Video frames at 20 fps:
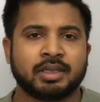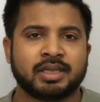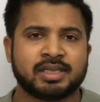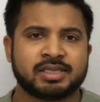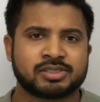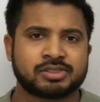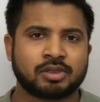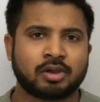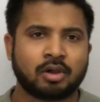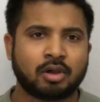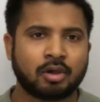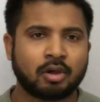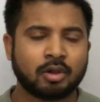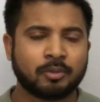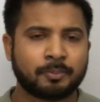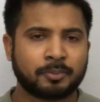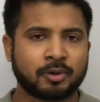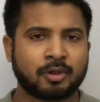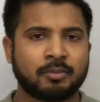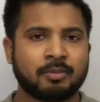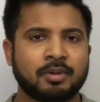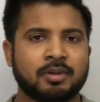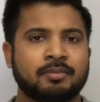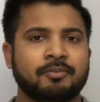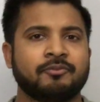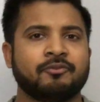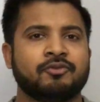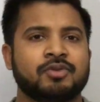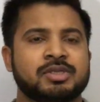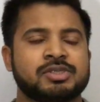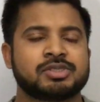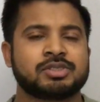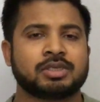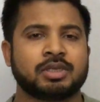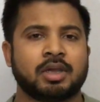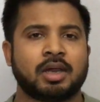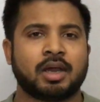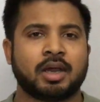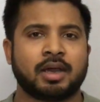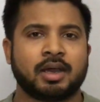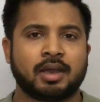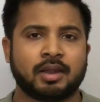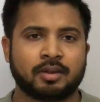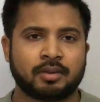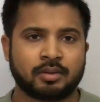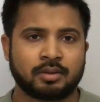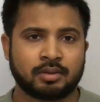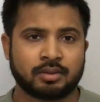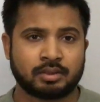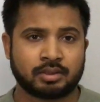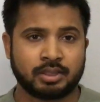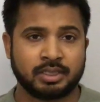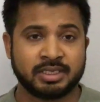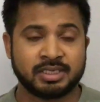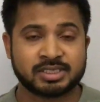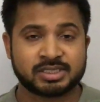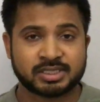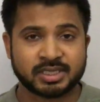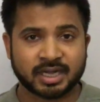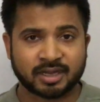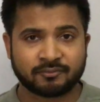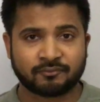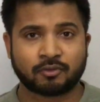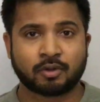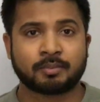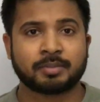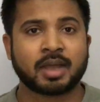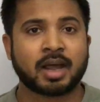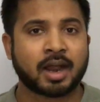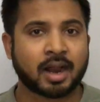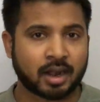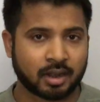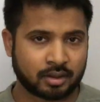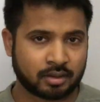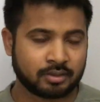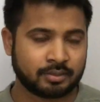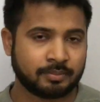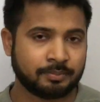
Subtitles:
is the all problem which are initiate from the heart,